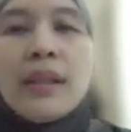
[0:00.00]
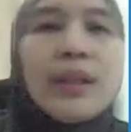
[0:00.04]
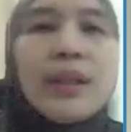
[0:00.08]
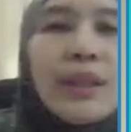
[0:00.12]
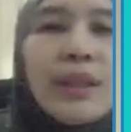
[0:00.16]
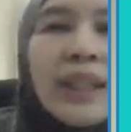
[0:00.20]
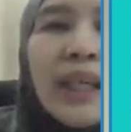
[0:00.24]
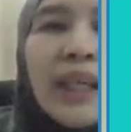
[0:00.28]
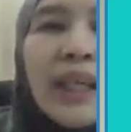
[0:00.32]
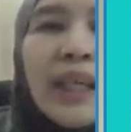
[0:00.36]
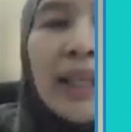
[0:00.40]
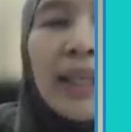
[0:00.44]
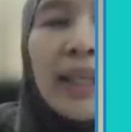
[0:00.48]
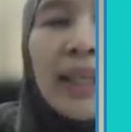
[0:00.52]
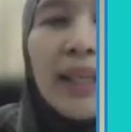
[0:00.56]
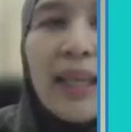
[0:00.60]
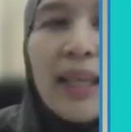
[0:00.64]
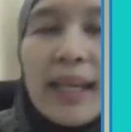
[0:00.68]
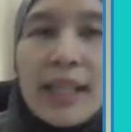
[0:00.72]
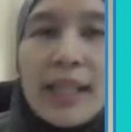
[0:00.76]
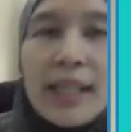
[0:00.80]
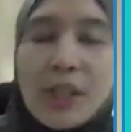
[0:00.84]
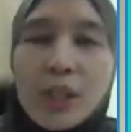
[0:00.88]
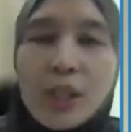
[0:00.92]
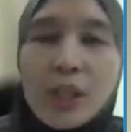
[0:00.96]

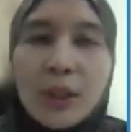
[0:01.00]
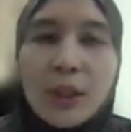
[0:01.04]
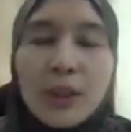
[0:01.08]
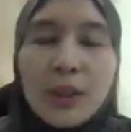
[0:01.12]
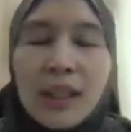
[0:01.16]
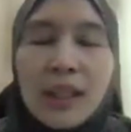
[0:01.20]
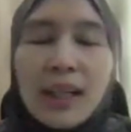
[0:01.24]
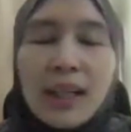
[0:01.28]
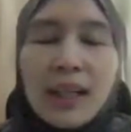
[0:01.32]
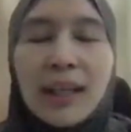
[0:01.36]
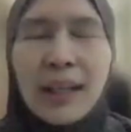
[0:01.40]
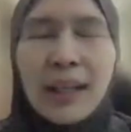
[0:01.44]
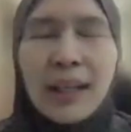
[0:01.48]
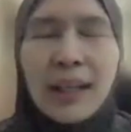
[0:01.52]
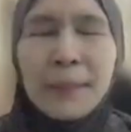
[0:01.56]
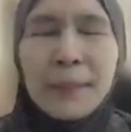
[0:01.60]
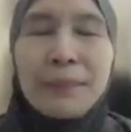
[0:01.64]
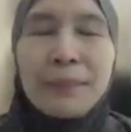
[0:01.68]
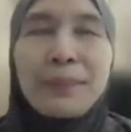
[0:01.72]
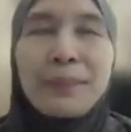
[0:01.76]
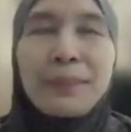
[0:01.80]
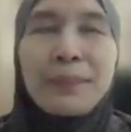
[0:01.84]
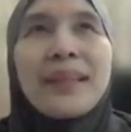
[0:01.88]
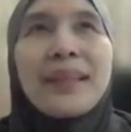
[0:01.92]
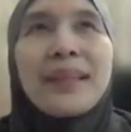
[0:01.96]
Okay. So
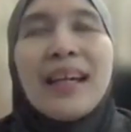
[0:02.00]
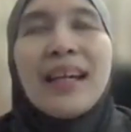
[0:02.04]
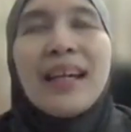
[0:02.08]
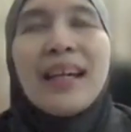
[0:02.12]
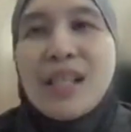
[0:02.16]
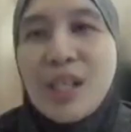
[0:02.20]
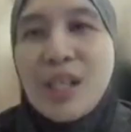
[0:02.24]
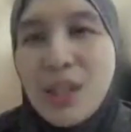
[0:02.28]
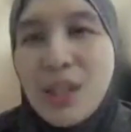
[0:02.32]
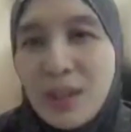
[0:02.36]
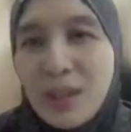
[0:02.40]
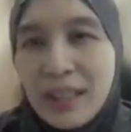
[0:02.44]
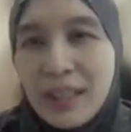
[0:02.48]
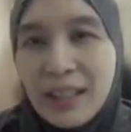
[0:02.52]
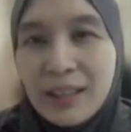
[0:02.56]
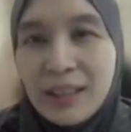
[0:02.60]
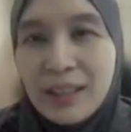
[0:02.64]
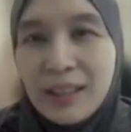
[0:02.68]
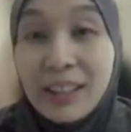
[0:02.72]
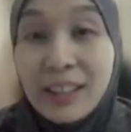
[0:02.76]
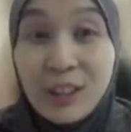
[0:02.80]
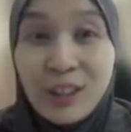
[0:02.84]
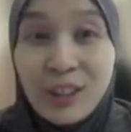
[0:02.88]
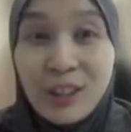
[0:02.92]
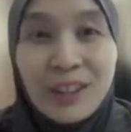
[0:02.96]
I'd
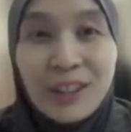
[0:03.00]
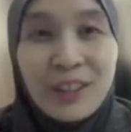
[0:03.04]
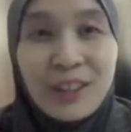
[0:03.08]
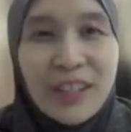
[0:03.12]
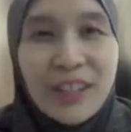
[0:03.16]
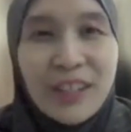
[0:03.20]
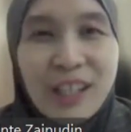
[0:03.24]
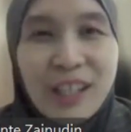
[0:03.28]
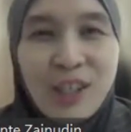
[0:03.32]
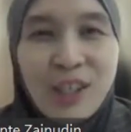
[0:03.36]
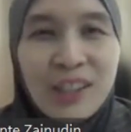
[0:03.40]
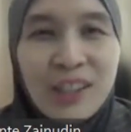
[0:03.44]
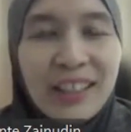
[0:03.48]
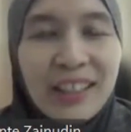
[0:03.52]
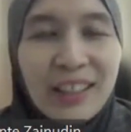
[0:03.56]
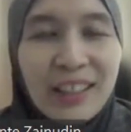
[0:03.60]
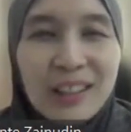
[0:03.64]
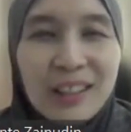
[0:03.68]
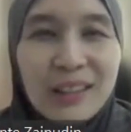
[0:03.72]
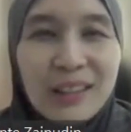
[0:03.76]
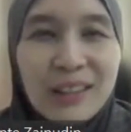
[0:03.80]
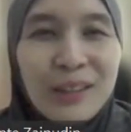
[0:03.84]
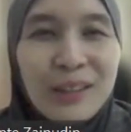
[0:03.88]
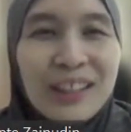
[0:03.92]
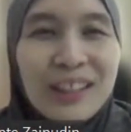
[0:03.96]
like to congratulate all
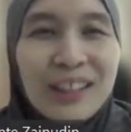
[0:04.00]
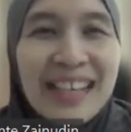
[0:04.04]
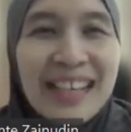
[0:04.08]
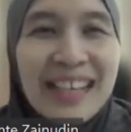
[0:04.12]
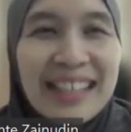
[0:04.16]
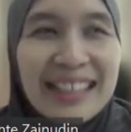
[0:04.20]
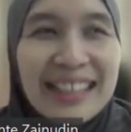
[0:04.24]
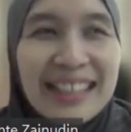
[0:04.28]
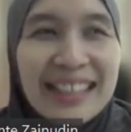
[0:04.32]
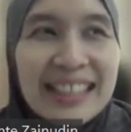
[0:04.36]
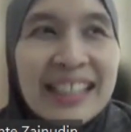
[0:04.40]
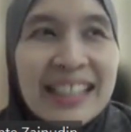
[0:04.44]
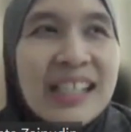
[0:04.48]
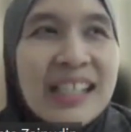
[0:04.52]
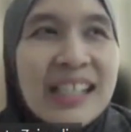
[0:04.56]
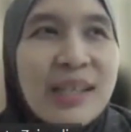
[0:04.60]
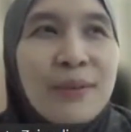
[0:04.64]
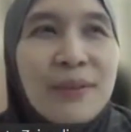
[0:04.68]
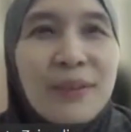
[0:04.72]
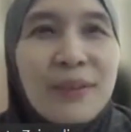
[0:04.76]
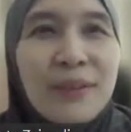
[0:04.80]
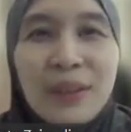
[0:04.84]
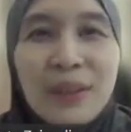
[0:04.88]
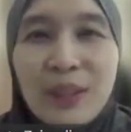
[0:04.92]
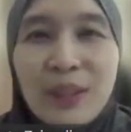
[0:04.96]
of your attendees
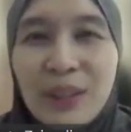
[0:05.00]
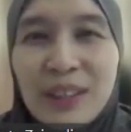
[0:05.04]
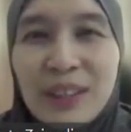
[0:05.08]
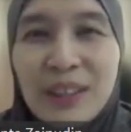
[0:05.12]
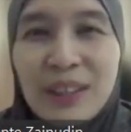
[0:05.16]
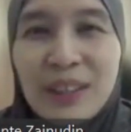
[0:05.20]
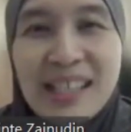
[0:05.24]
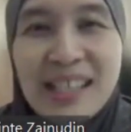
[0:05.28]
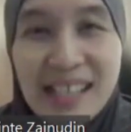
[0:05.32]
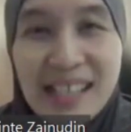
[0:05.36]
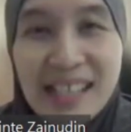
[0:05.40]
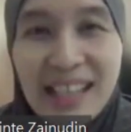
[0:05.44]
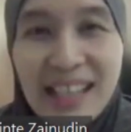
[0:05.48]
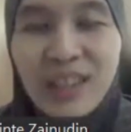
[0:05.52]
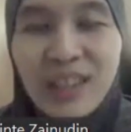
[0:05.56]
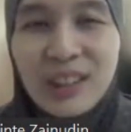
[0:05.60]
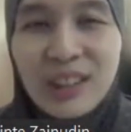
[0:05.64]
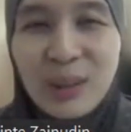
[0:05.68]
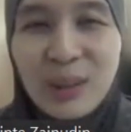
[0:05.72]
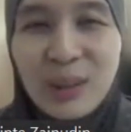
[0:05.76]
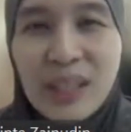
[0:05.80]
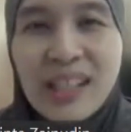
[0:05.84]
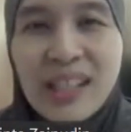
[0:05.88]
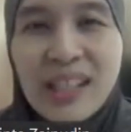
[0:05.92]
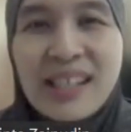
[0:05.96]
for staying all the
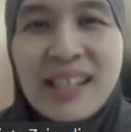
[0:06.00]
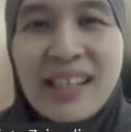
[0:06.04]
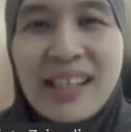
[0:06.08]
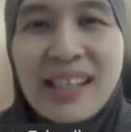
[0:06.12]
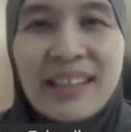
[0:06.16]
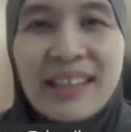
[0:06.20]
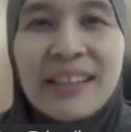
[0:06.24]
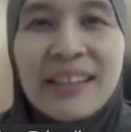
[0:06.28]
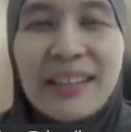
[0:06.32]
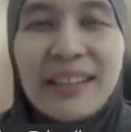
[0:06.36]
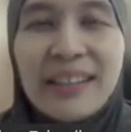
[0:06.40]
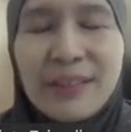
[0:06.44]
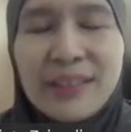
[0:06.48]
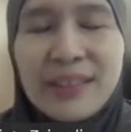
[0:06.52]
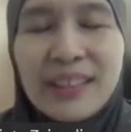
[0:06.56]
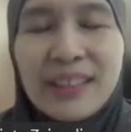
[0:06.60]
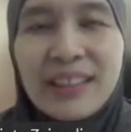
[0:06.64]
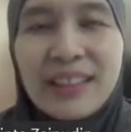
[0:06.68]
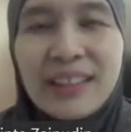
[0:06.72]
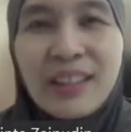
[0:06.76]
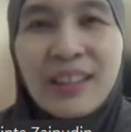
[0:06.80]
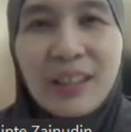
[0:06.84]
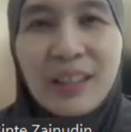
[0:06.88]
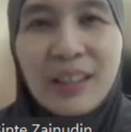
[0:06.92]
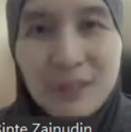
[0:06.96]
way to the end of the
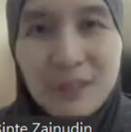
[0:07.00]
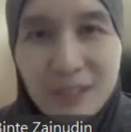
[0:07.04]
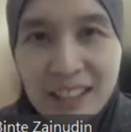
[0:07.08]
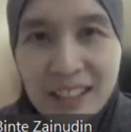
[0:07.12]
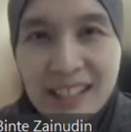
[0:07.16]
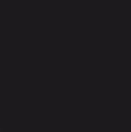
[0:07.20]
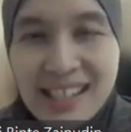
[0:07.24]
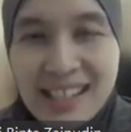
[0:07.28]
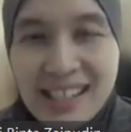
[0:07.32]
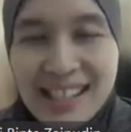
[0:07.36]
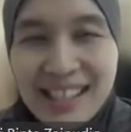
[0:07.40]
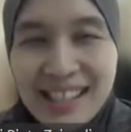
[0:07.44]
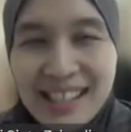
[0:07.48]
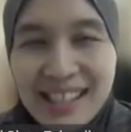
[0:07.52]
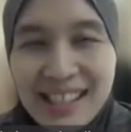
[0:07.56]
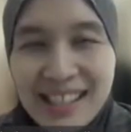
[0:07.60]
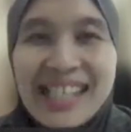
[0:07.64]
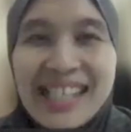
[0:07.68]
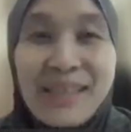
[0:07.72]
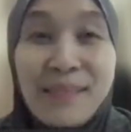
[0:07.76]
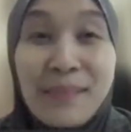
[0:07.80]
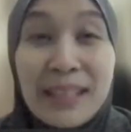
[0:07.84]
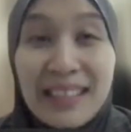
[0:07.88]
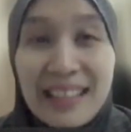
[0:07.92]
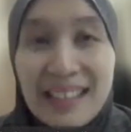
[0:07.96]
conference, because
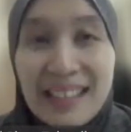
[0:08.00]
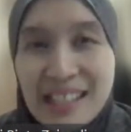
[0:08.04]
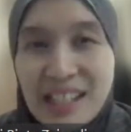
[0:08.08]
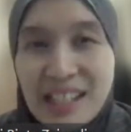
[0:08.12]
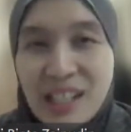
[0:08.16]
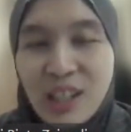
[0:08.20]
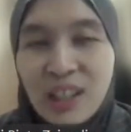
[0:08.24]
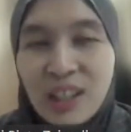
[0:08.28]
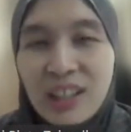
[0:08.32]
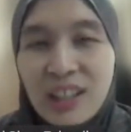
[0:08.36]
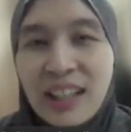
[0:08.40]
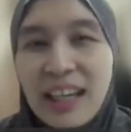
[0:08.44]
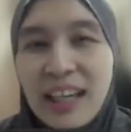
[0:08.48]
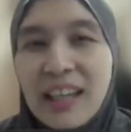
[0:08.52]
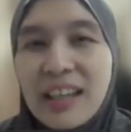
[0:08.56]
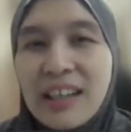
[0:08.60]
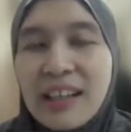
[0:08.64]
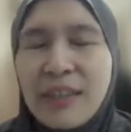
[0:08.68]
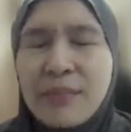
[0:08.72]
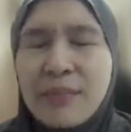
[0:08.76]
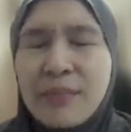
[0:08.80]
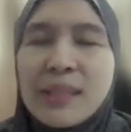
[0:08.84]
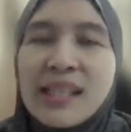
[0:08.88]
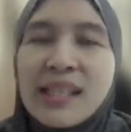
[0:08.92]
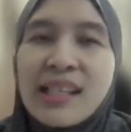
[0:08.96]
this is my last talk, and
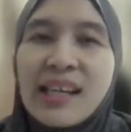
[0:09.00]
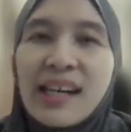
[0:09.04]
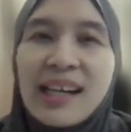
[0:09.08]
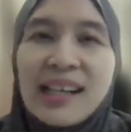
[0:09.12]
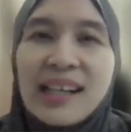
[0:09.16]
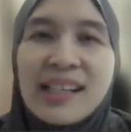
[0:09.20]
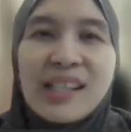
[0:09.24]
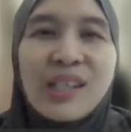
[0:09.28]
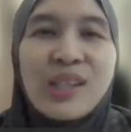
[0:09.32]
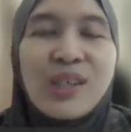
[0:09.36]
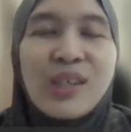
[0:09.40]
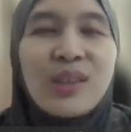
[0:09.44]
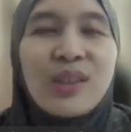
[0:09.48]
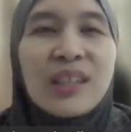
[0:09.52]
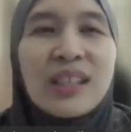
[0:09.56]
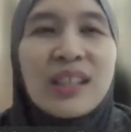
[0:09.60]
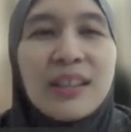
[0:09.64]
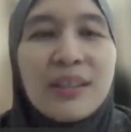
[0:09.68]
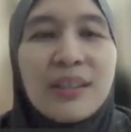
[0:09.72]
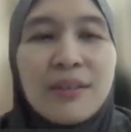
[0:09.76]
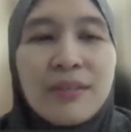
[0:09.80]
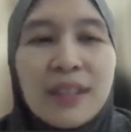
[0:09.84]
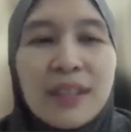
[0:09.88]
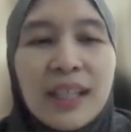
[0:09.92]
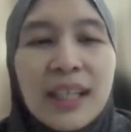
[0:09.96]
I've been tasked to
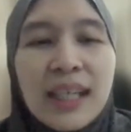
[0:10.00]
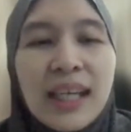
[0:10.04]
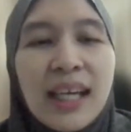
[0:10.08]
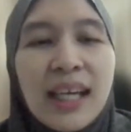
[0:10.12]
give